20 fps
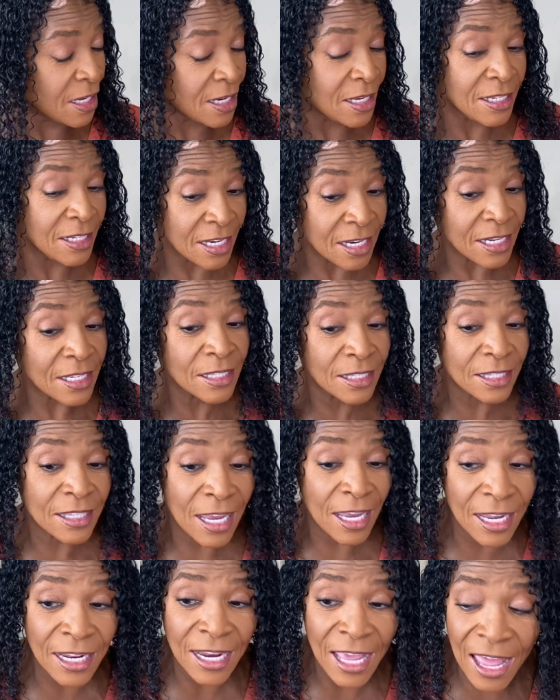It didn't
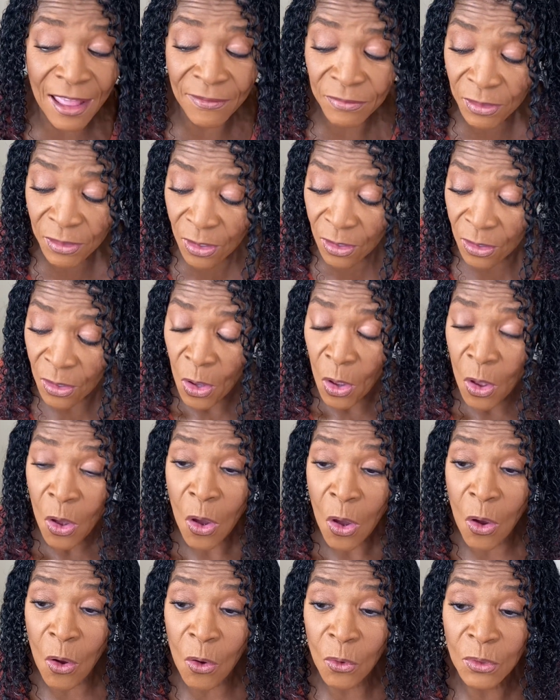say it have to
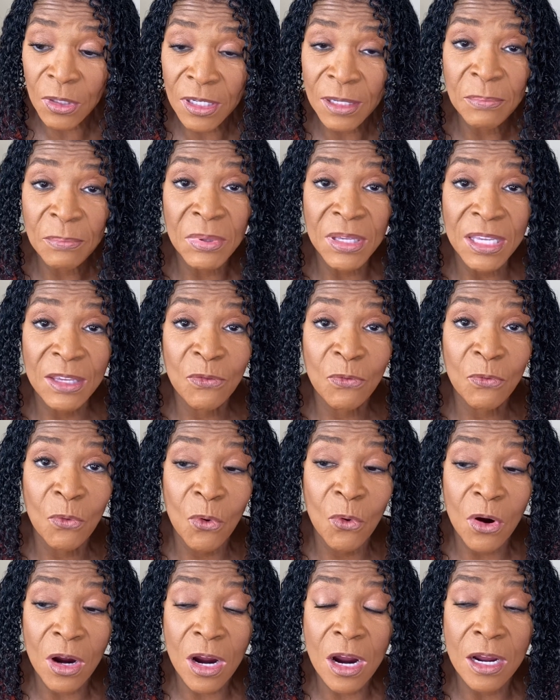only be
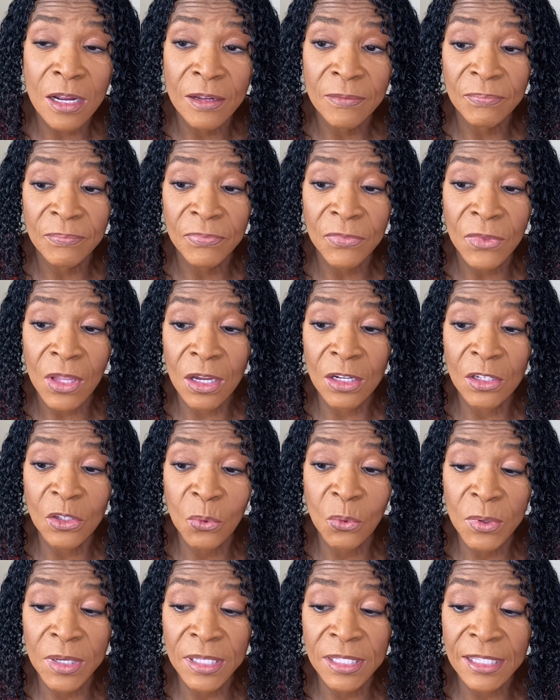for a
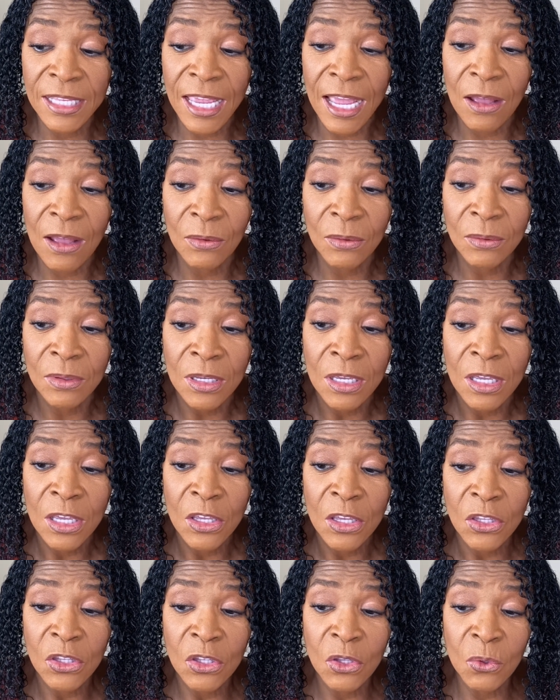twist out.
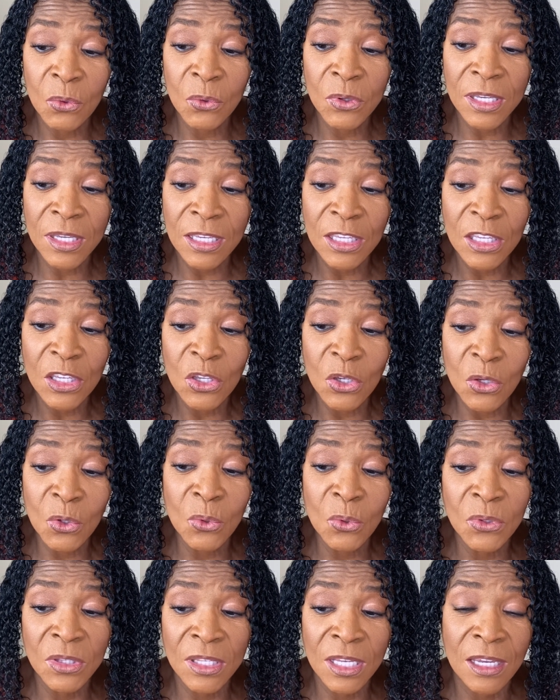You can
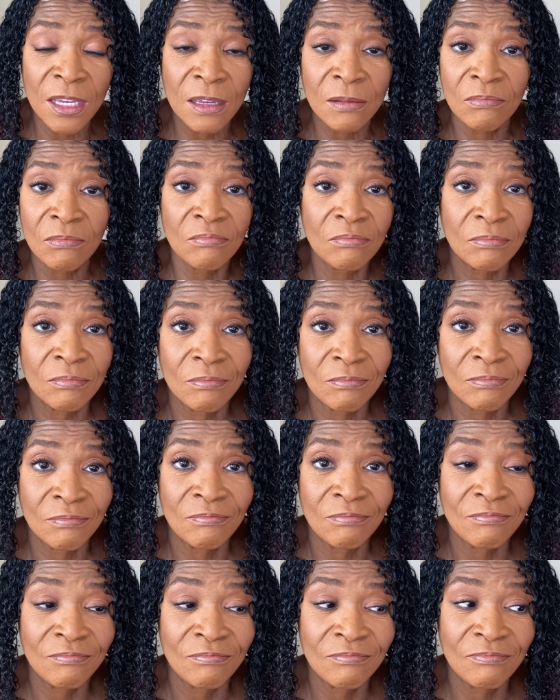use it
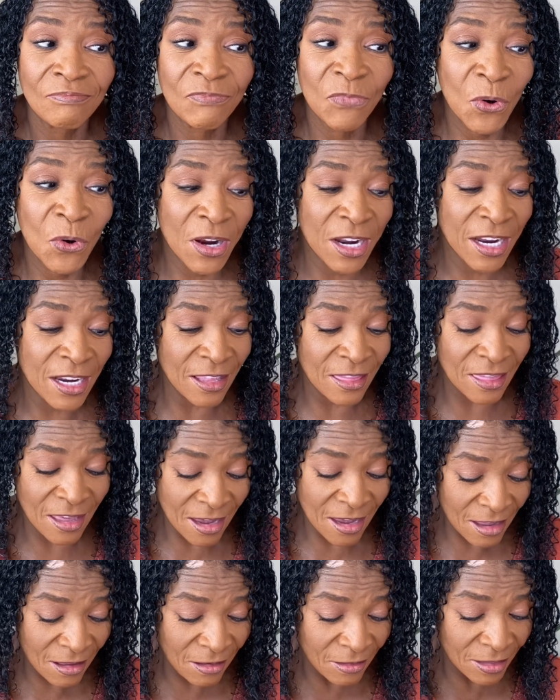for
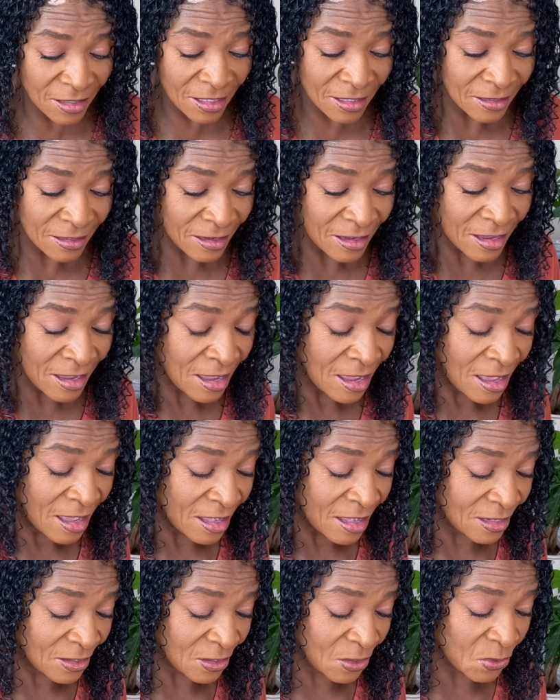anything else.
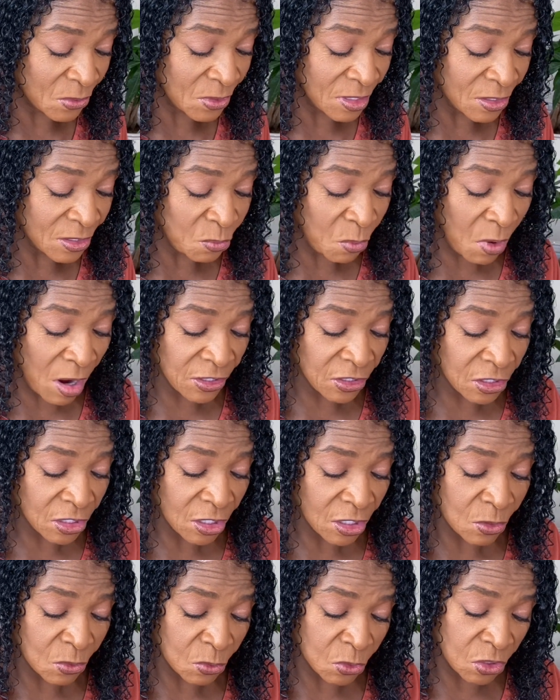So this wash
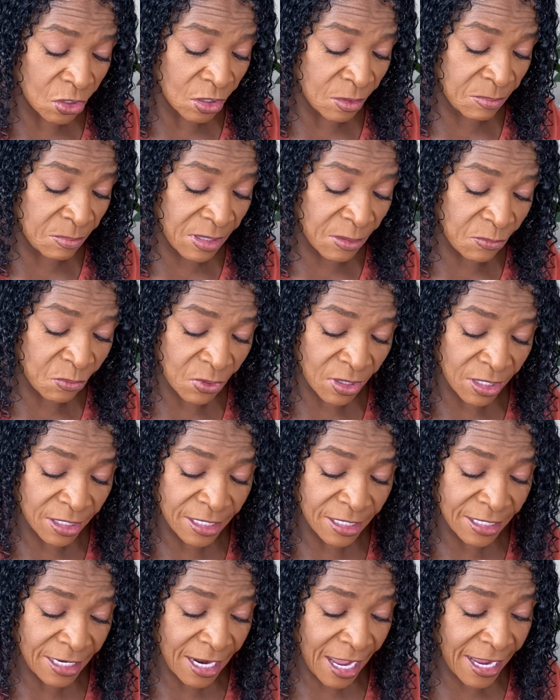and go should be
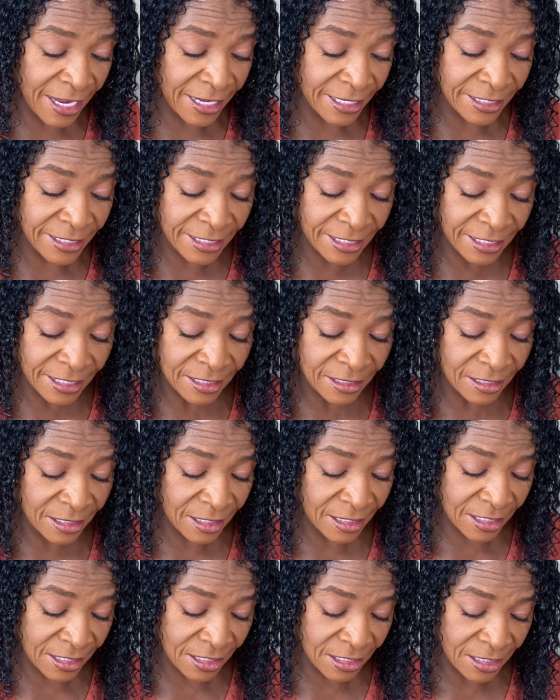really nice.
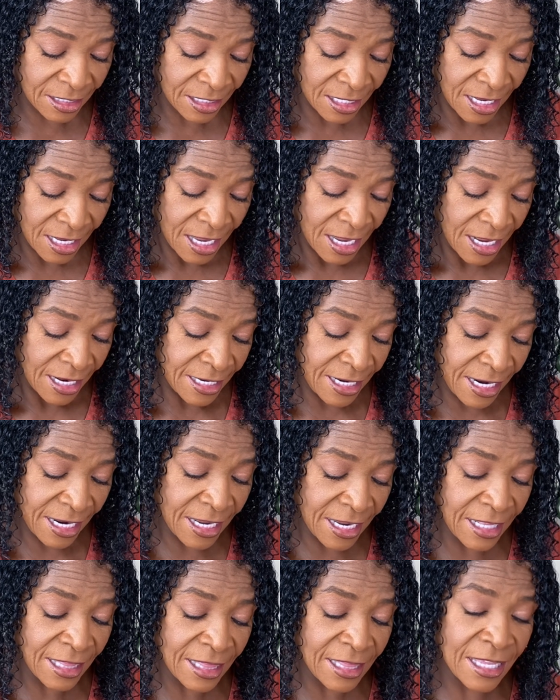Let's
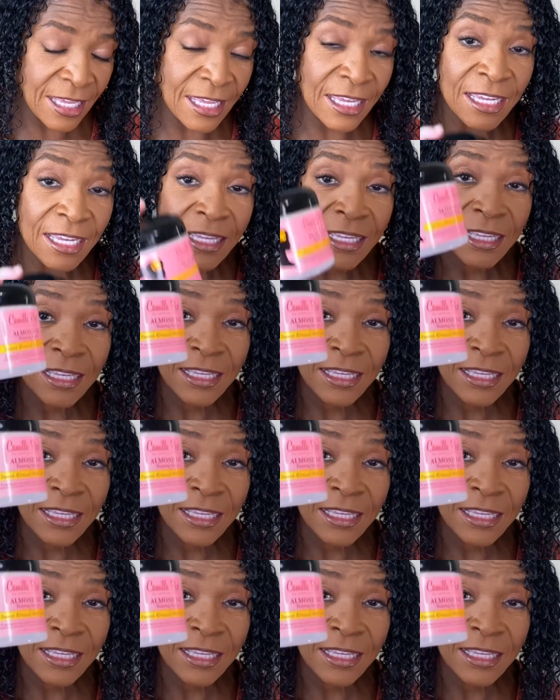take a look.